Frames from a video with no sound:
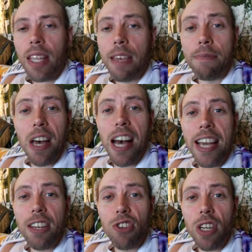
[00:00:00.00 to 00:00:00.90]
if the
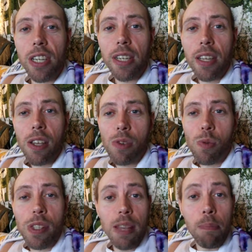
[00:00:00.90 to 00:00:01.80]
Hydra
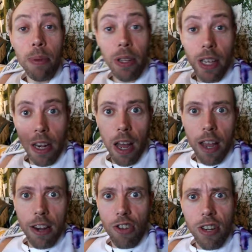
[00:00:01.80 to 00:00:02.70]
was a billion
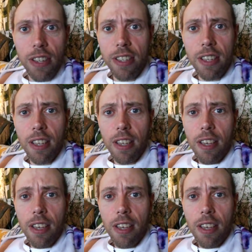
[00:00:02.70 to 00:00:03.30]
Hydras,